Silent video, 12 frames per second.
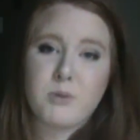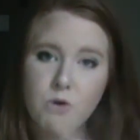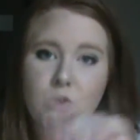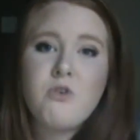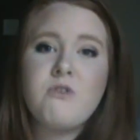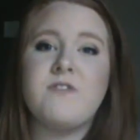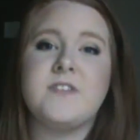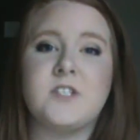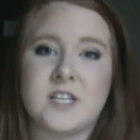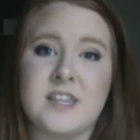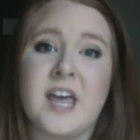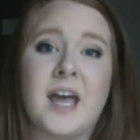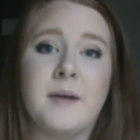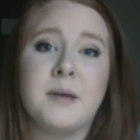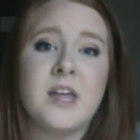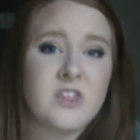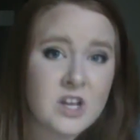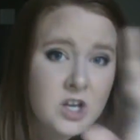Prove to
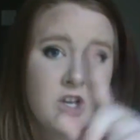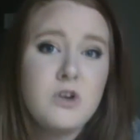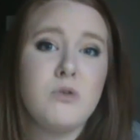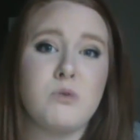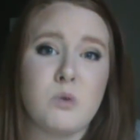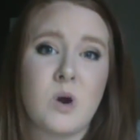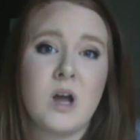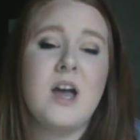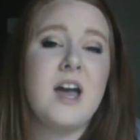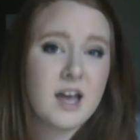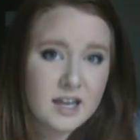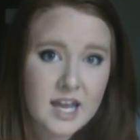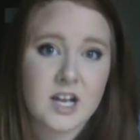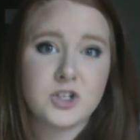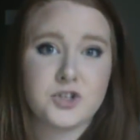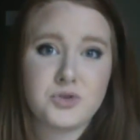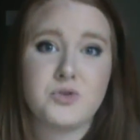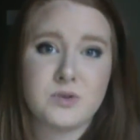them that you
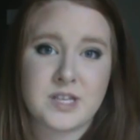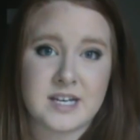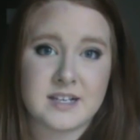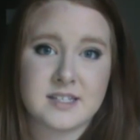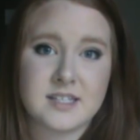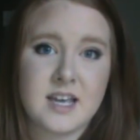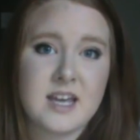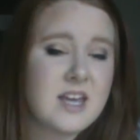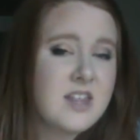can do this.